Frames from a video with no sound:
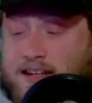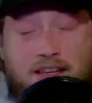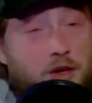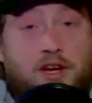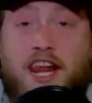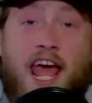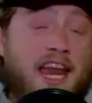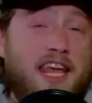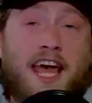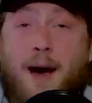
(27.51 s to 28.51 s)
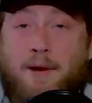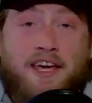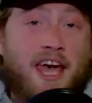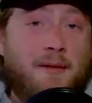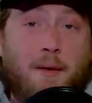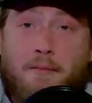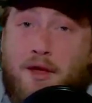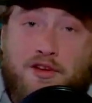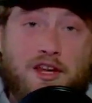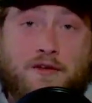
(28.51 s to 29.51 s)
You can handicap a game a
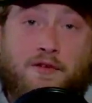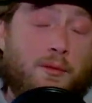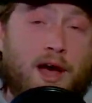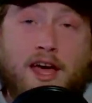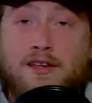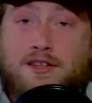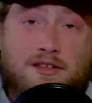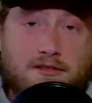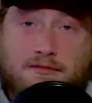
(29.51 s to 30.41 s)
million different ways.